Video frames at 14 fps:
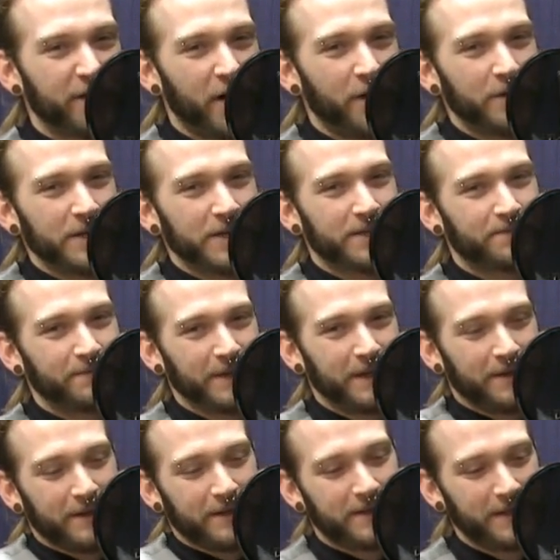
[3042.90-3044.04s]
we've always,
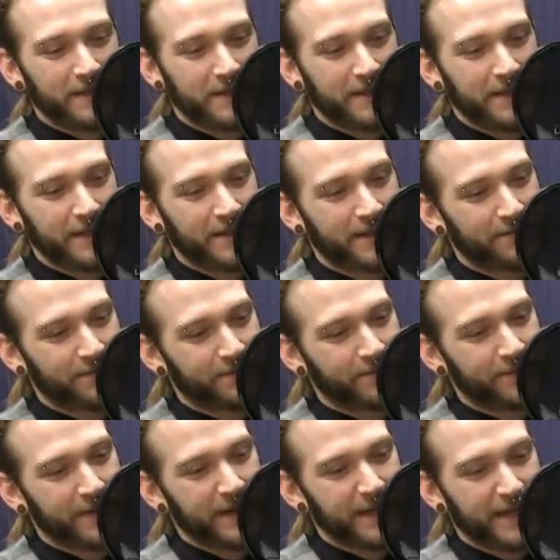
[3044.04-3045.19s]

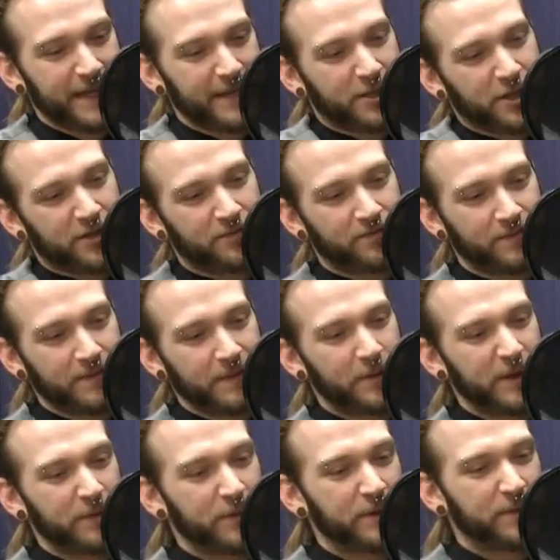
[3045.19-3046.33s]
it's just.
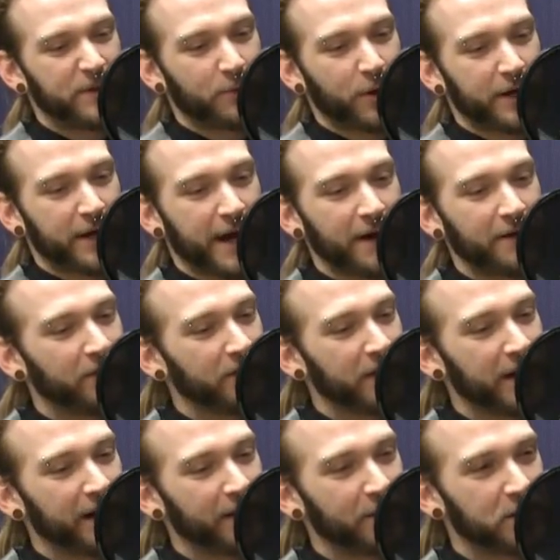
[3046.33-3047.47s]
We're careful
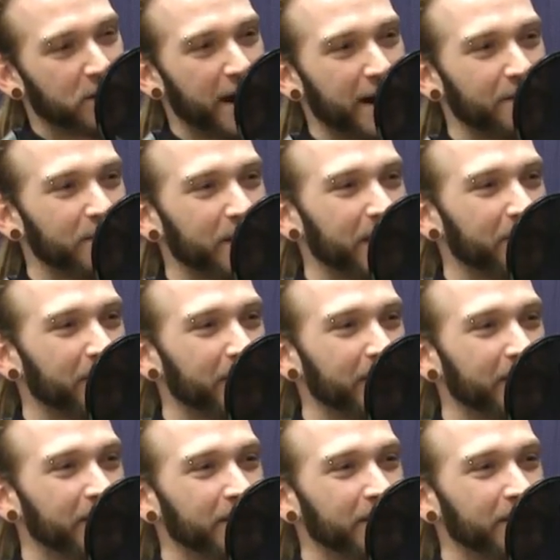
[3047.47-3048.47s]
there. We try to be anyway.